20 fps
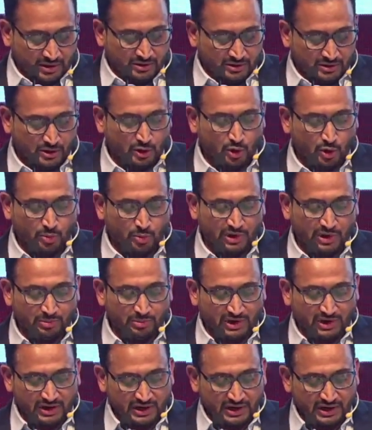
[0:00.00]
The global
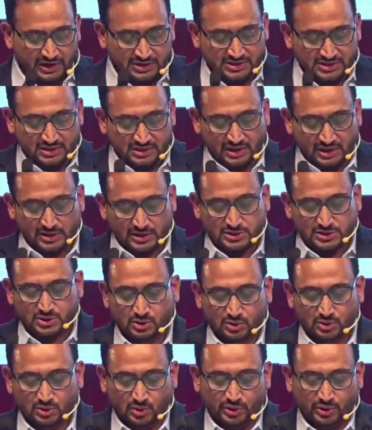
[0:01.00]
market is also
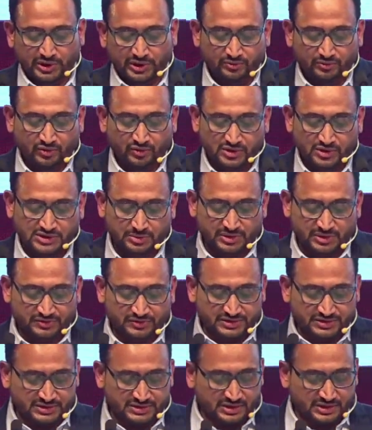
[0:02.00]
growing for
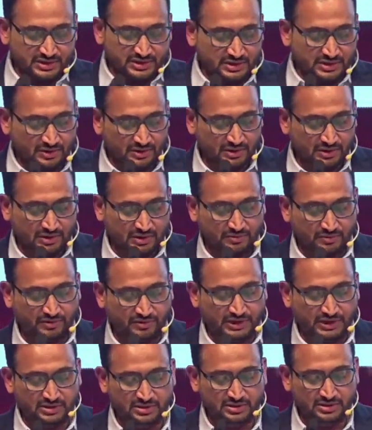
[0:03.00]
CPVC
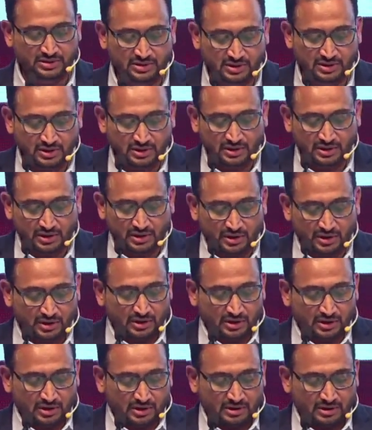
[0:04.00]
with
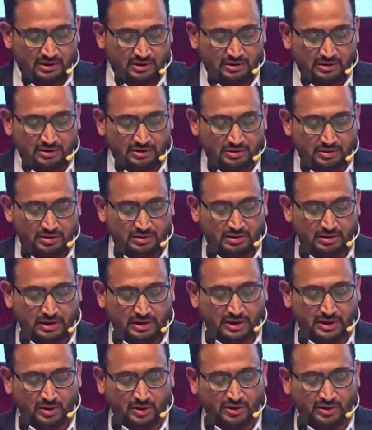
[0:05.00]

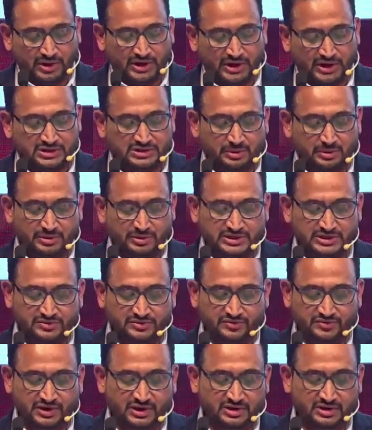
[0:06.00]
around Asia
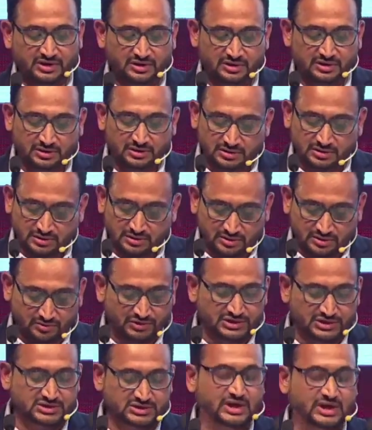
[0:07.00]
Pacific,
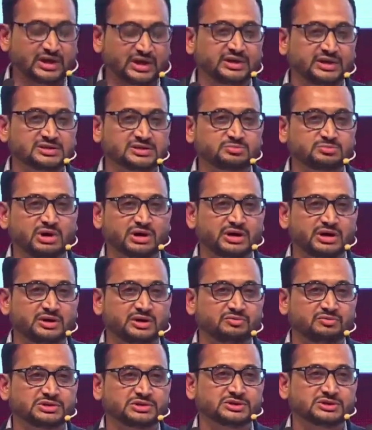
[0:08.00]
which is the highest market,
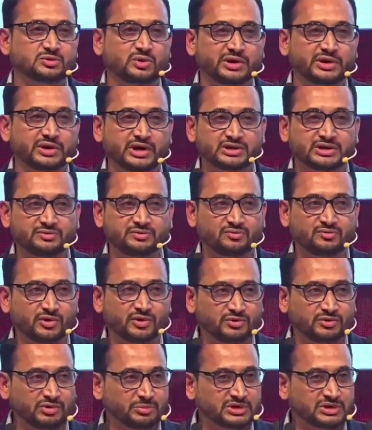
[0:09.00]
which is growing at
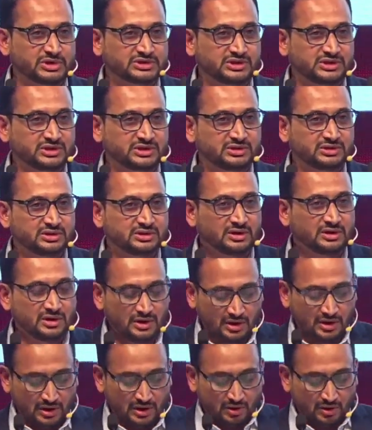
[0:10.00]
45%,
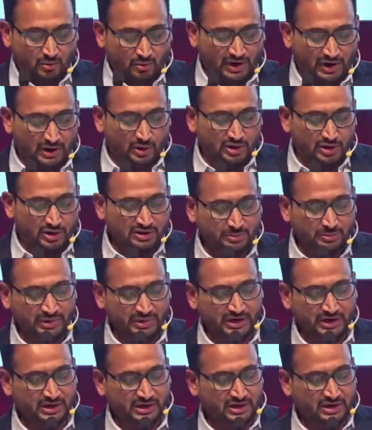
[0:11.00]
while North
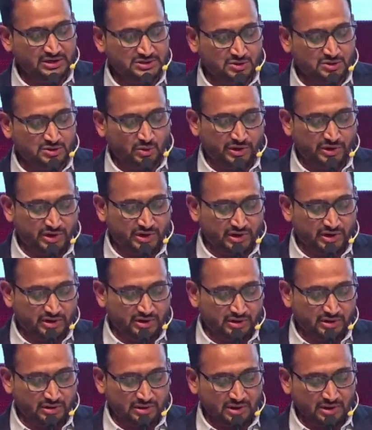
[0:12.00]
America is growing
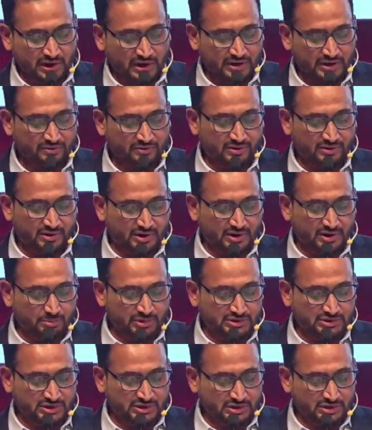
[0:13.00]
at
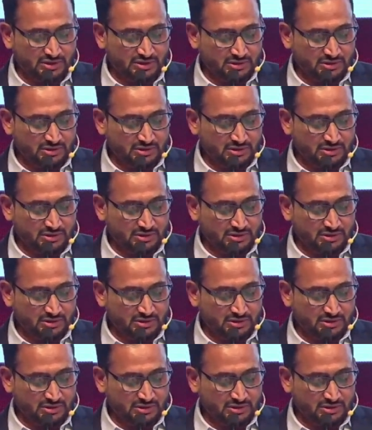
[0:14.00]
30%,